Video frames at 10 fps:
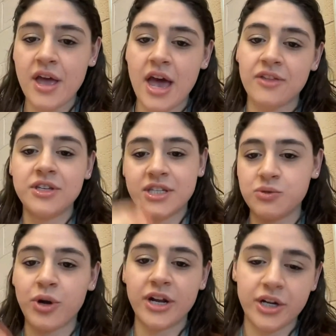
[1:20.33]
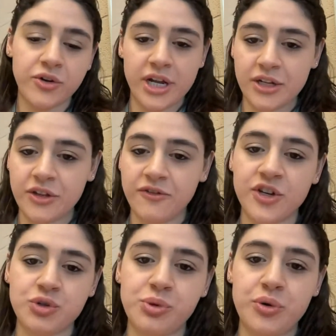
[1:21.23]
And this is where it created the
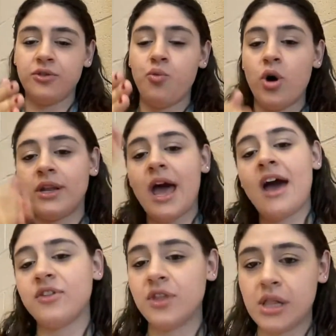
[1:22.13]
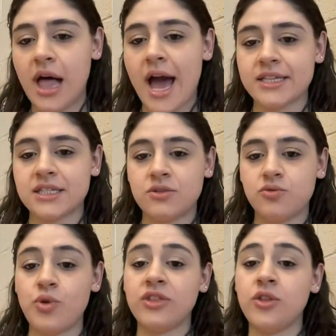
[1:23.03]
fishbowl. One half of the class
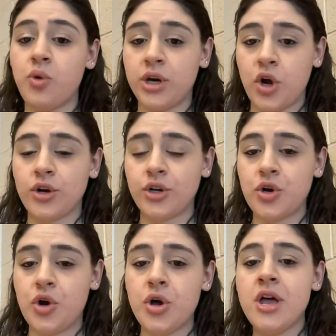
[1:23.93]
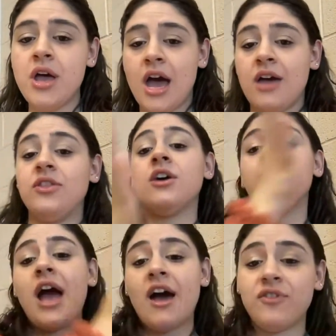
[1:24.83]
read the one article and the
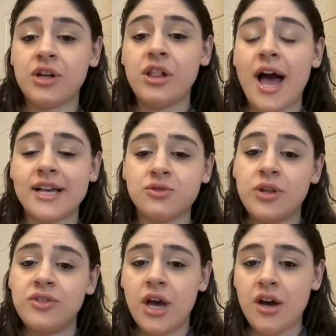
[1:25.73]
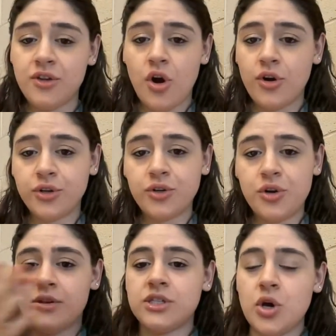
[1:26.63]
other half of the class read the other
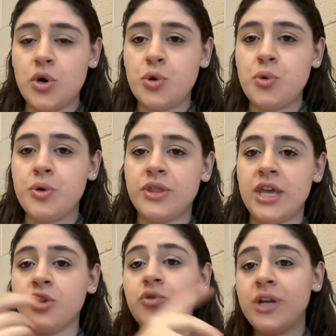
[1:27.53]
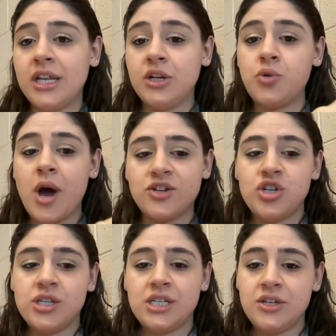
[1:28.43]
article. So they created
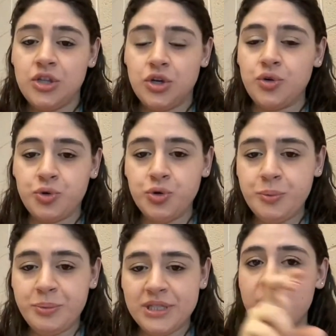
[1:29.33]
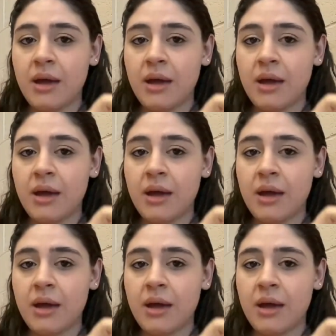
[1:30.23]
questions in their groups.